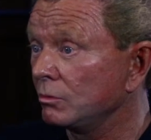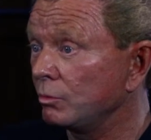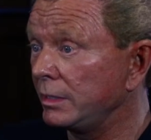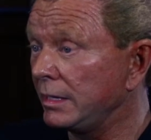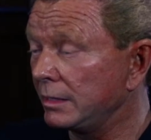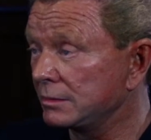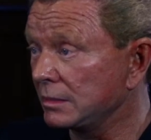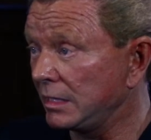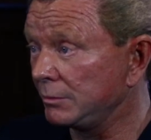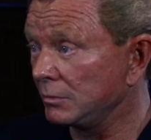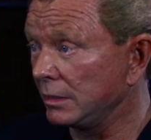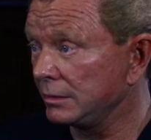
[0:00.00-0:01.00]
we had a
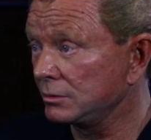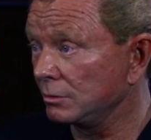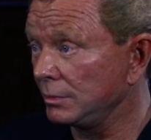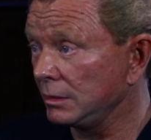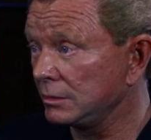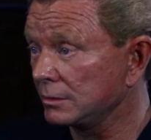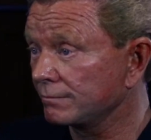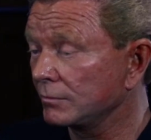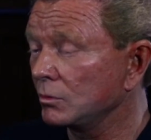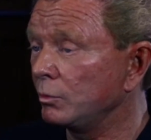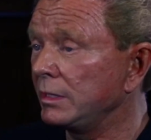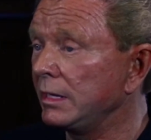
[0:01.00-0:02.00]
timeline to meet.
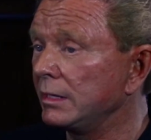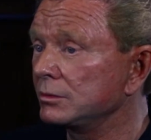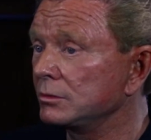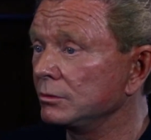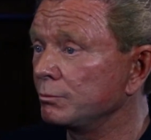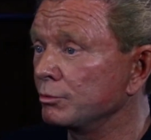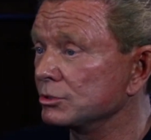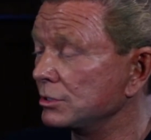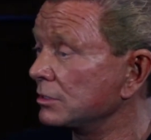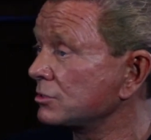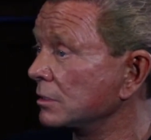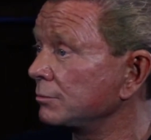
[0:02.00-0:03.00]
We had to
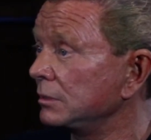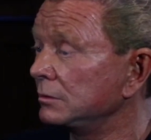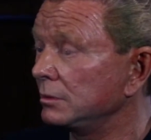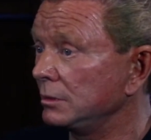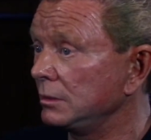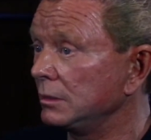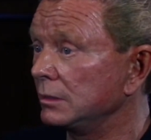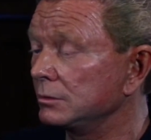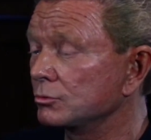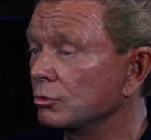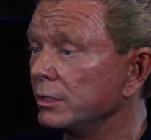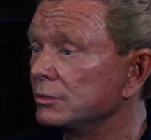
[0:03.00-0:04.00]
present something to the
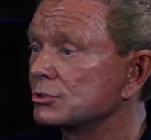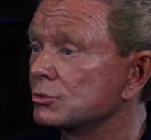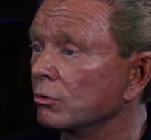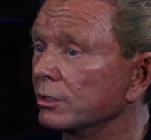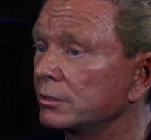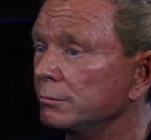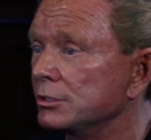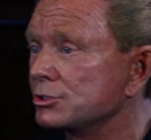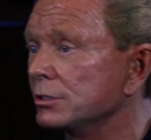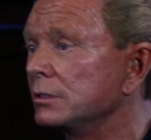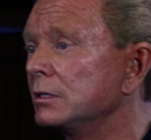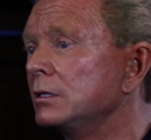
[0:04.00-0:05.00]
Detroit Historic
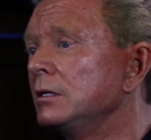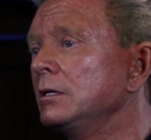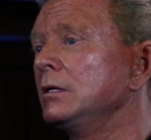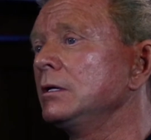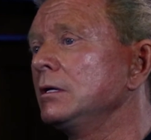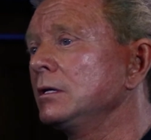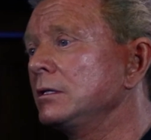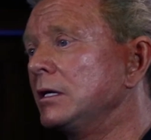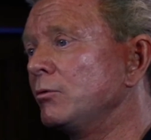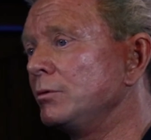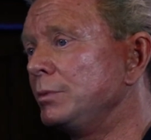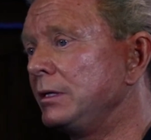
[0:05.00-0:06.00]
Commission
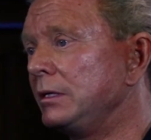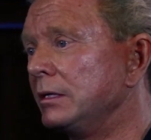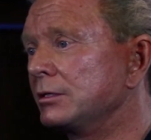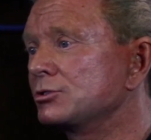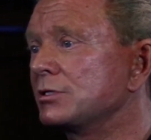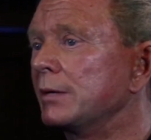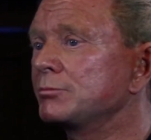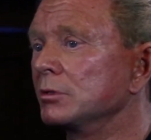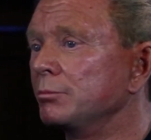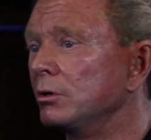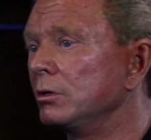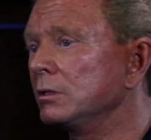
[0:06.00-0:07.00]
that would be
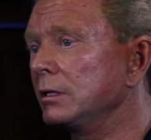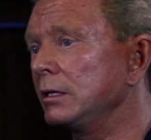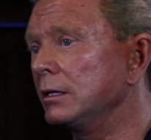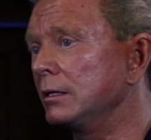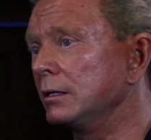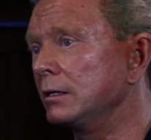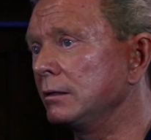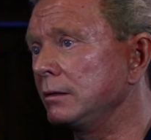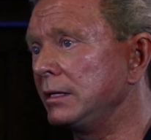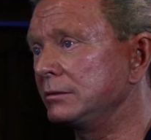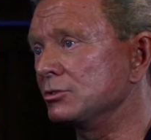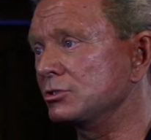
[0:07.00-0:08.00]
acceptable.
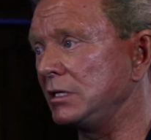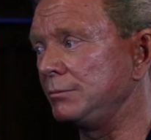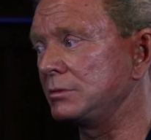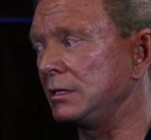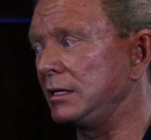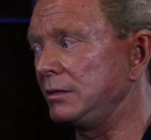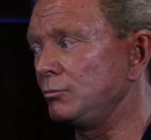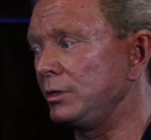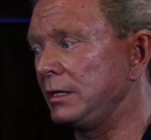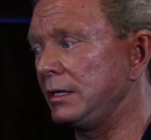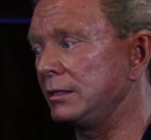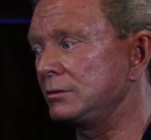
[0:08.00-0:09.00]
At the same time,
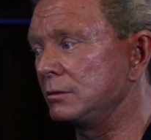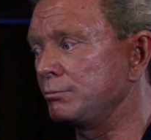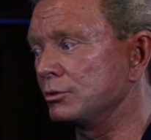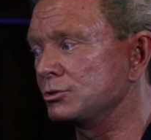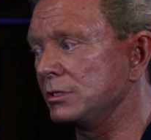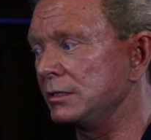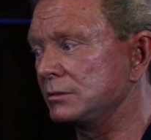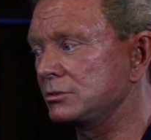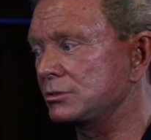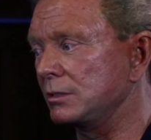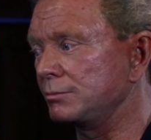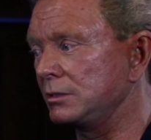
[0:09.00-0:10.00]
we had to present
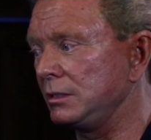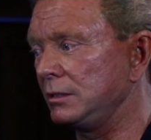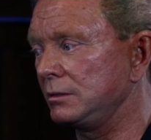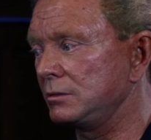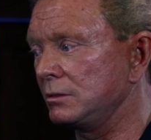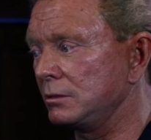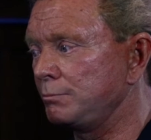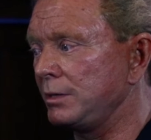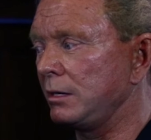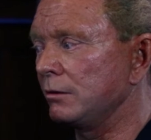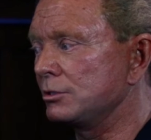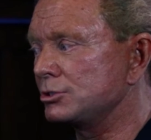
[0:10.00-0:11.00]
something to the
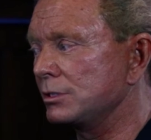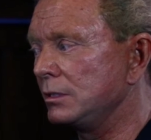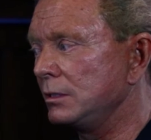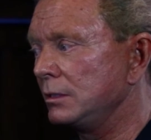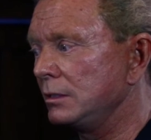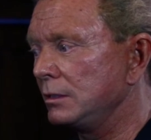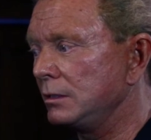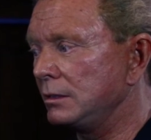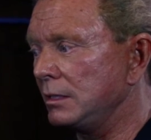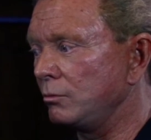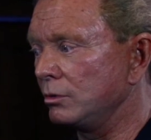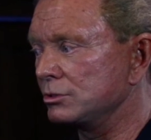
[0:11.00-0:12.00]
parish
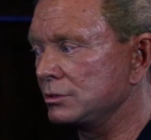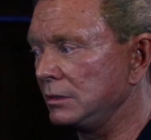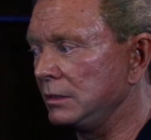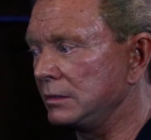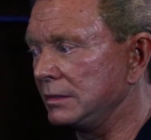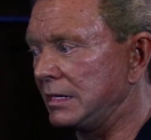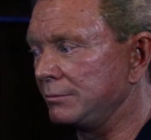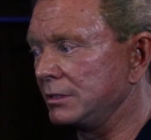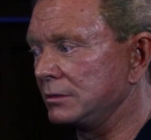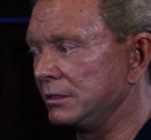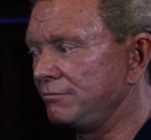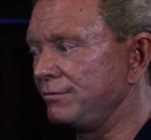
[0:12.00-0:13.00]
that was
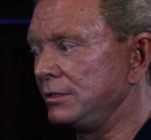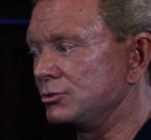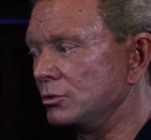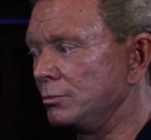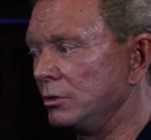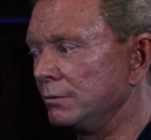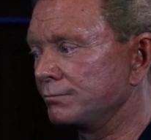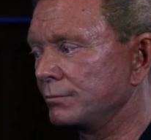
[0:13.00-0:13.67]
economically feasible.